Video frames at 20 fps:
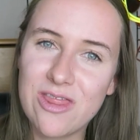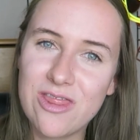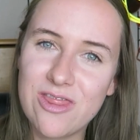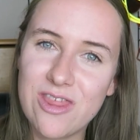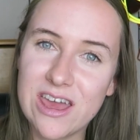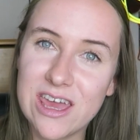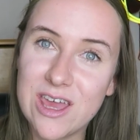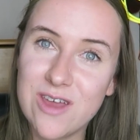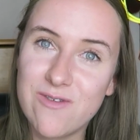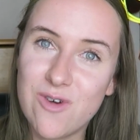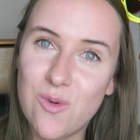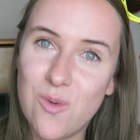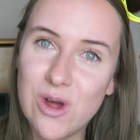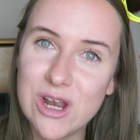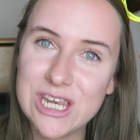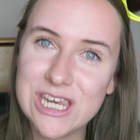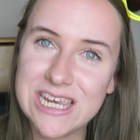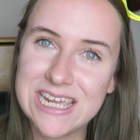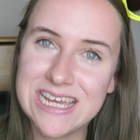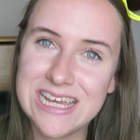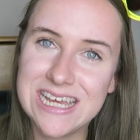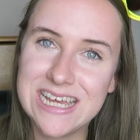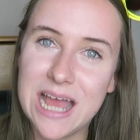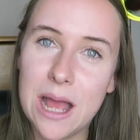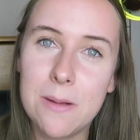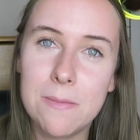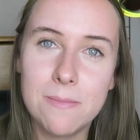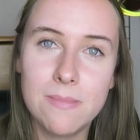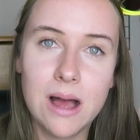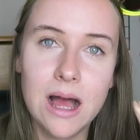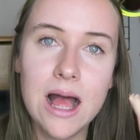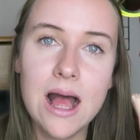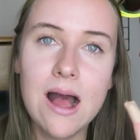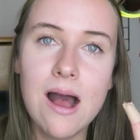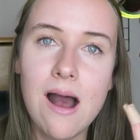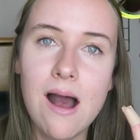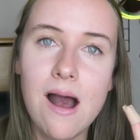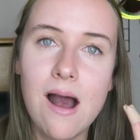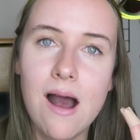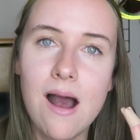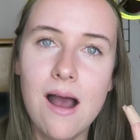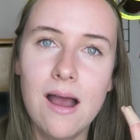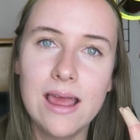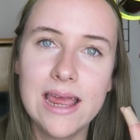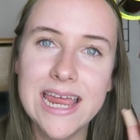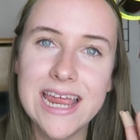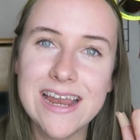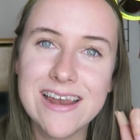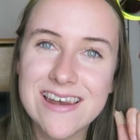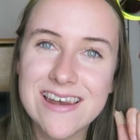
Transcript: Thank you for watching. Bye.